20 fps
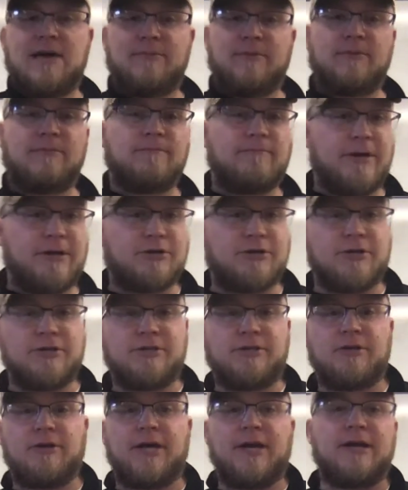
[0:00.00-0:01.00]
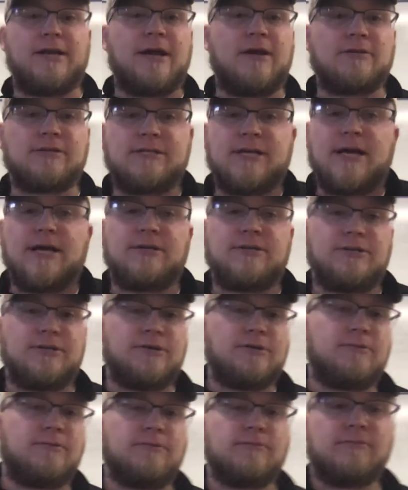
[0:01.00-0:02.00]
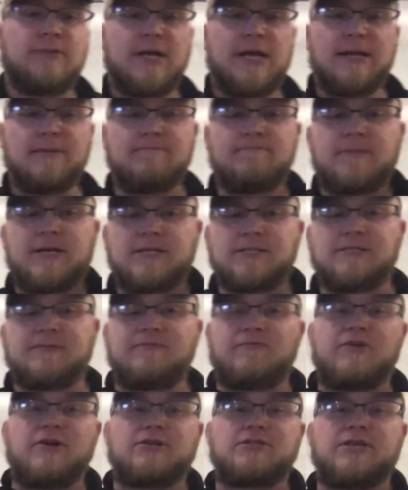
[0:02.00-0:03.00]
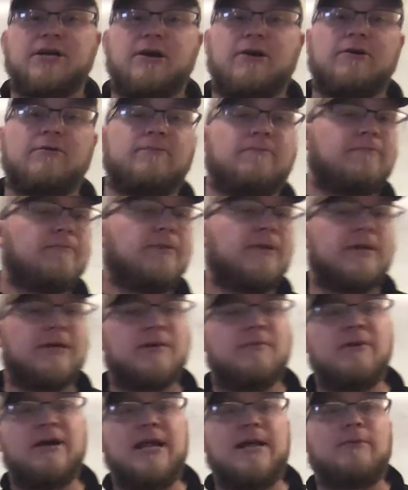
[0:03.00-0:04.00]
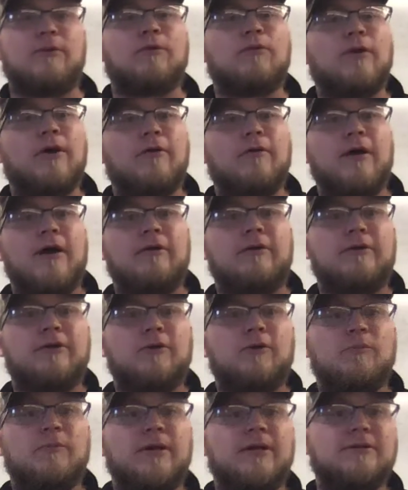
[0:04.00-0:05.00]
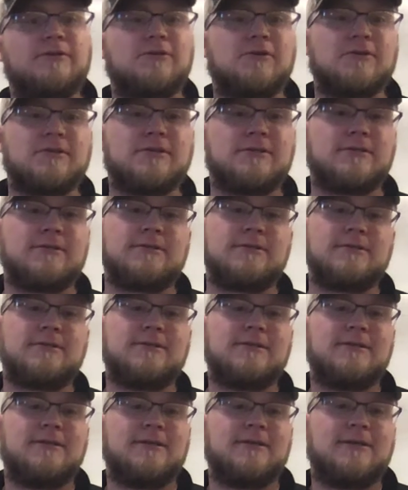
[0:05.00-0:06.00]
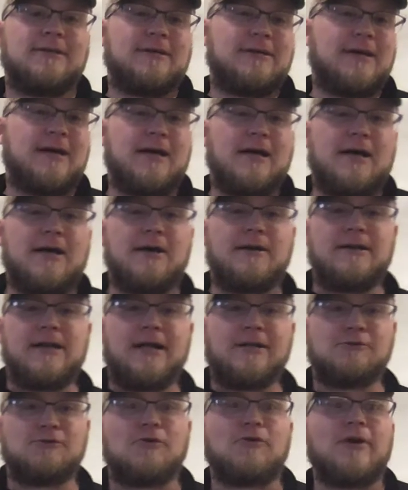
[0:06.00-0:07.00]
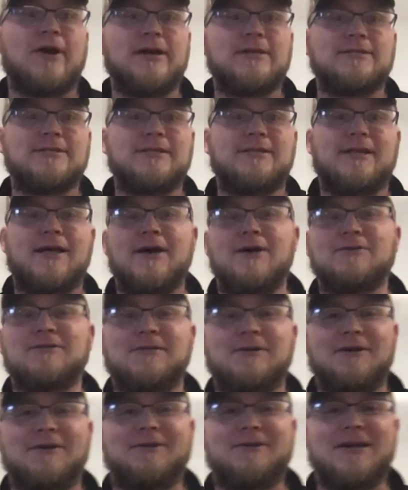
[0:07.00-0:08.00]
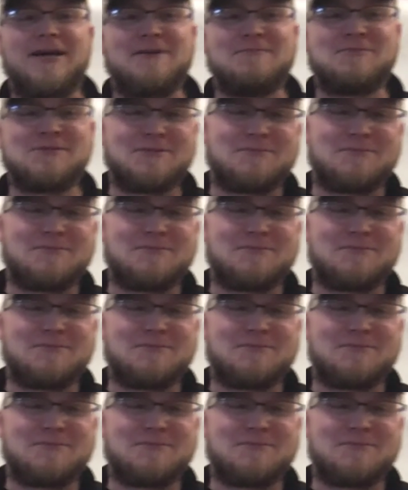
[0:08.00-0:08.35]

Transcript: And make sure you're still getting outside too and getting some fresh air and being able to run around a little bit, so it's not so crazy in the house at all times.